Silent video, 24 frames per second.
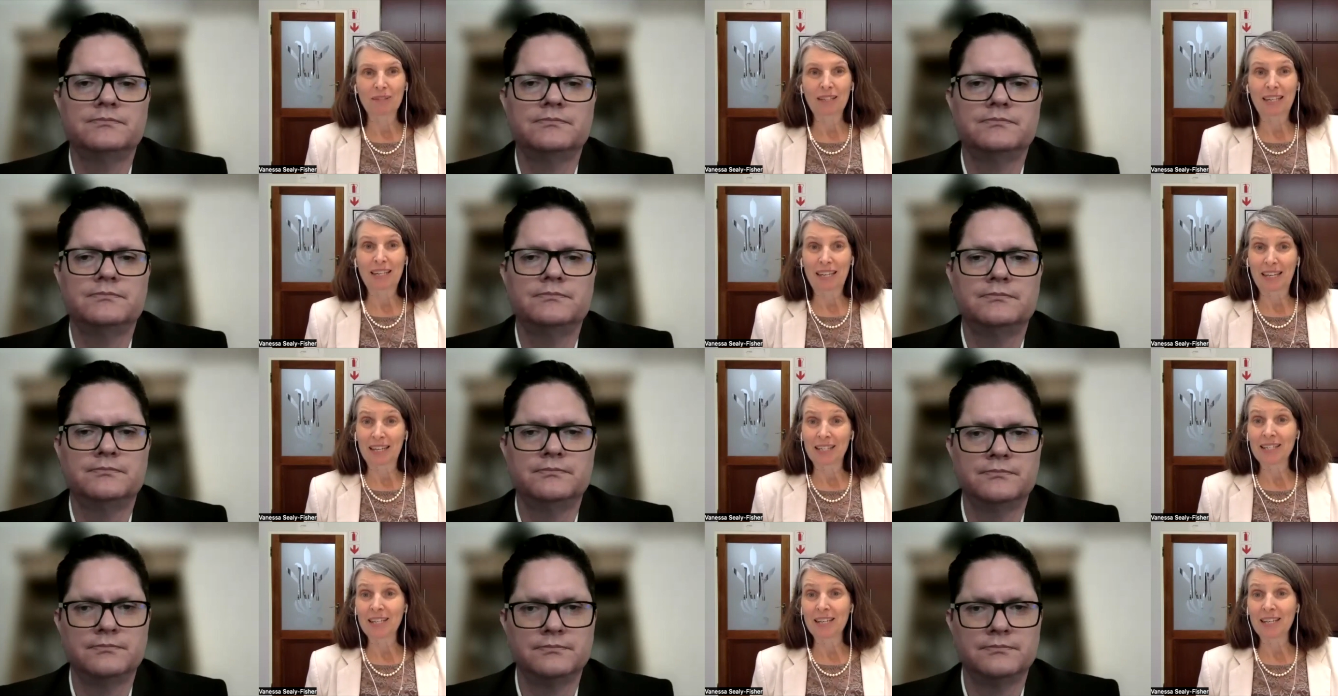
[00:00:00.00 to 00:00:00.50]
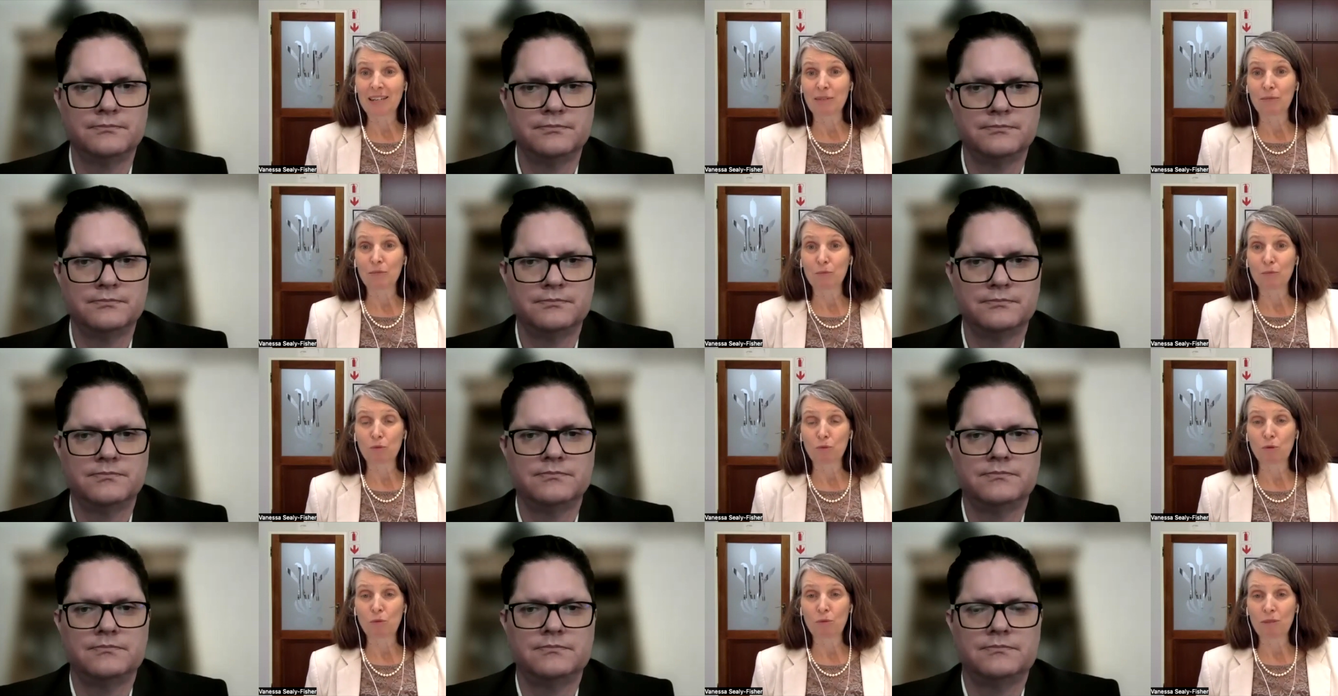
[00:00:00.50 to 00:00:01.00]

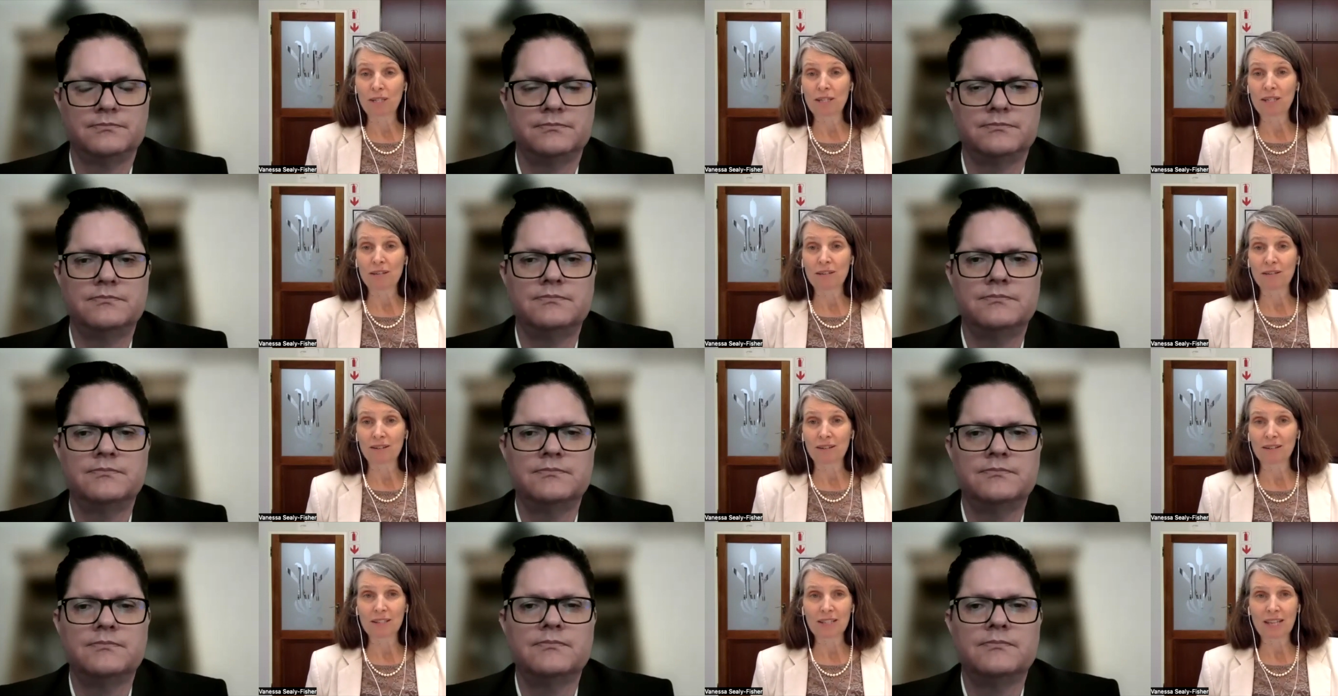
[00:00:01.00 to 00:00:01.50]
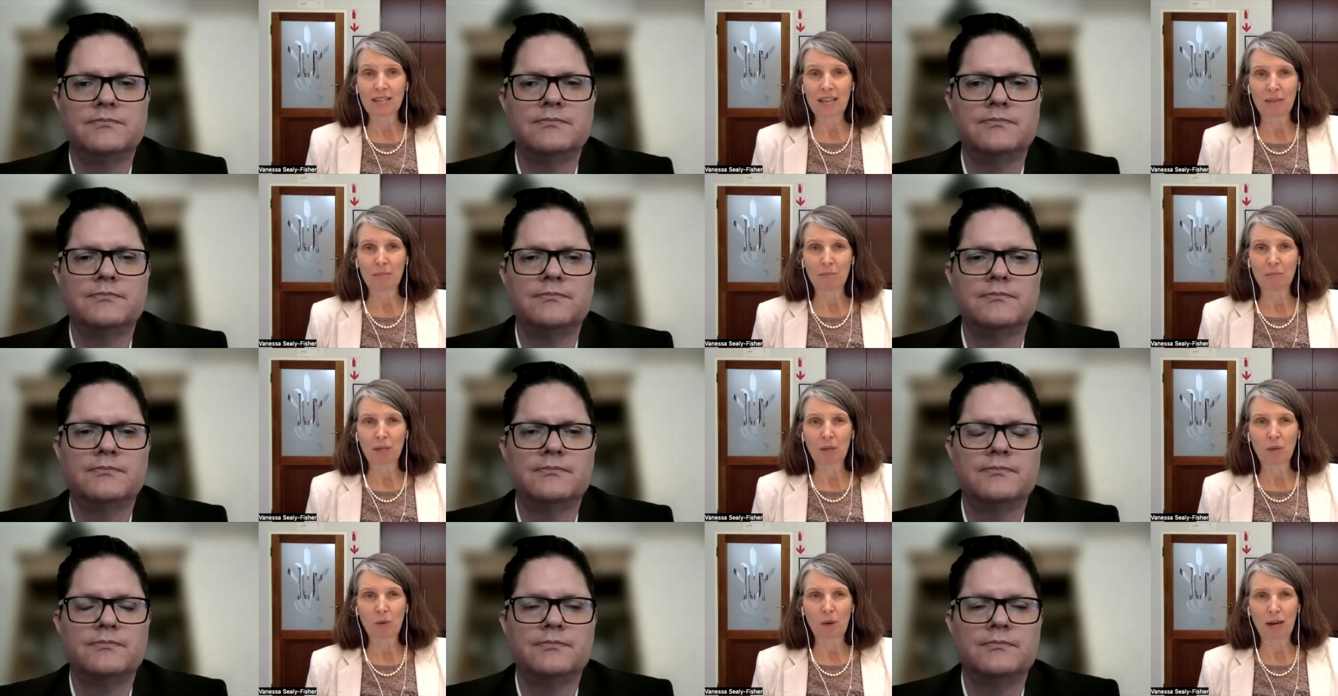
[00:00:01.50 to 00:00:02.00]
Speaker 1: getting raw materials
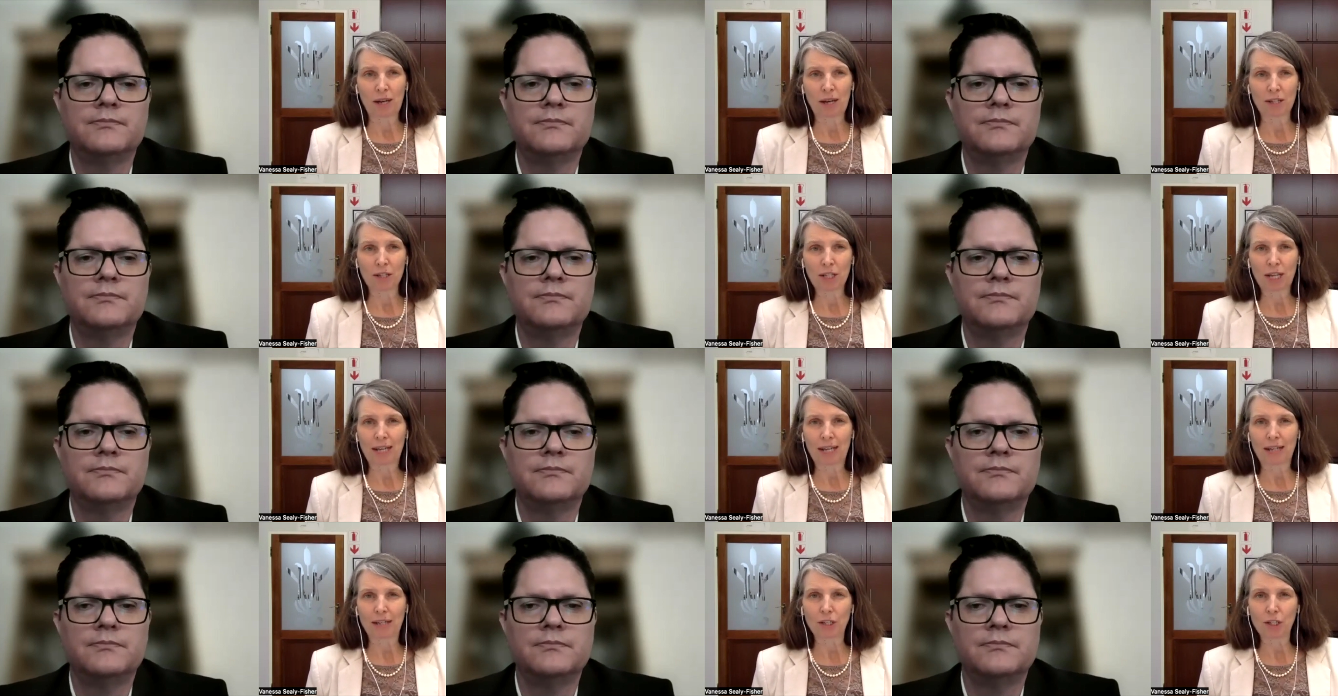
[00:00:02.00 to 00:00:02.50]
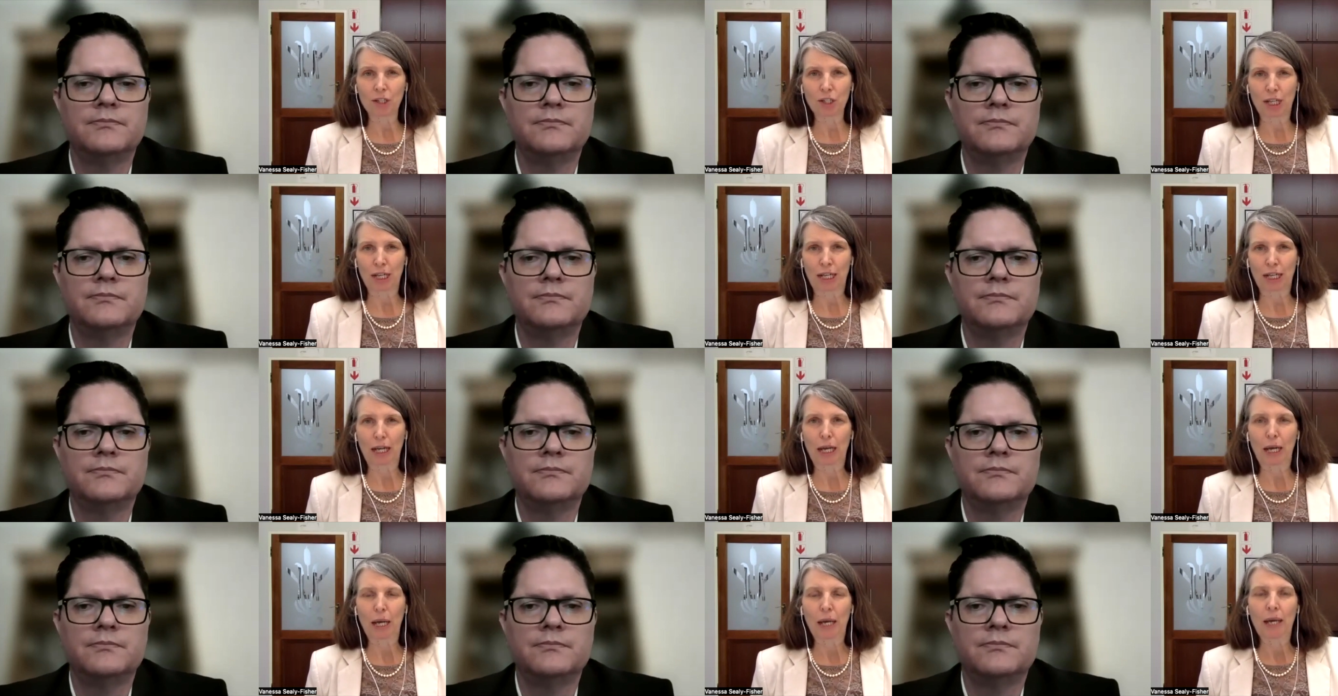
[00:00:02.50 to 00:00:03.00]
can be quite
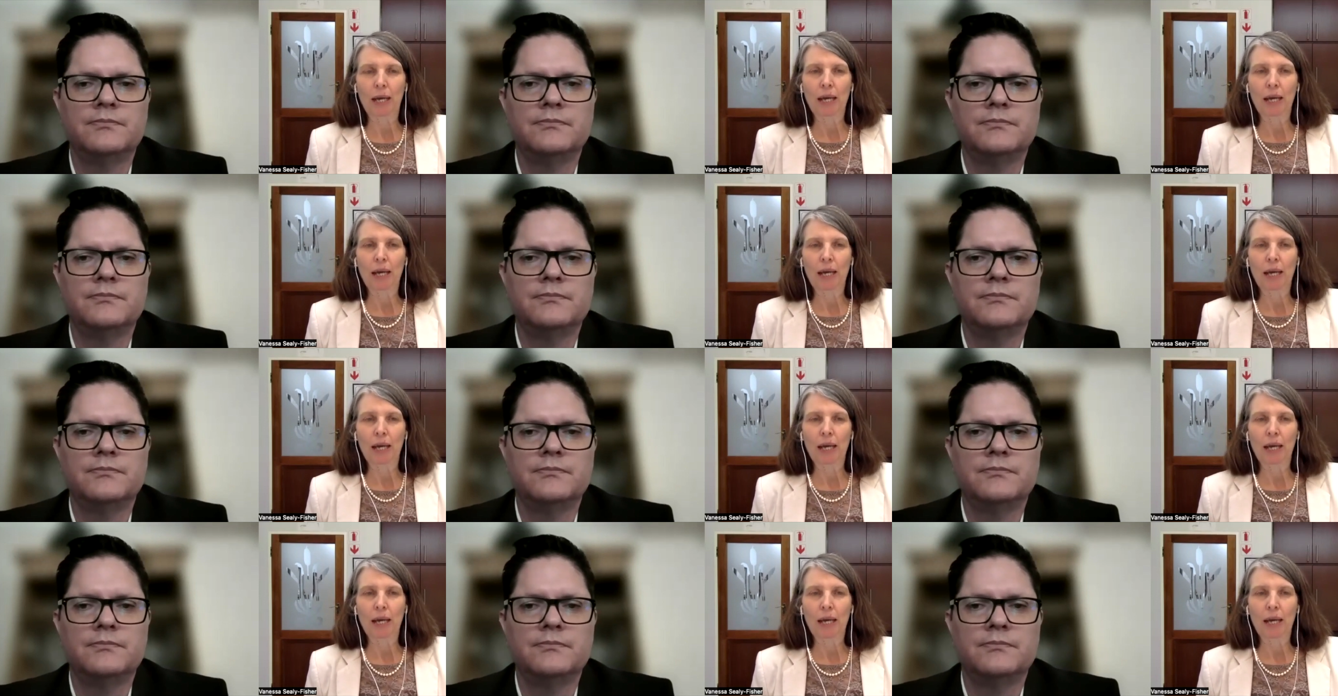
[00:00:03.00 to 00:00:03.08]
challenging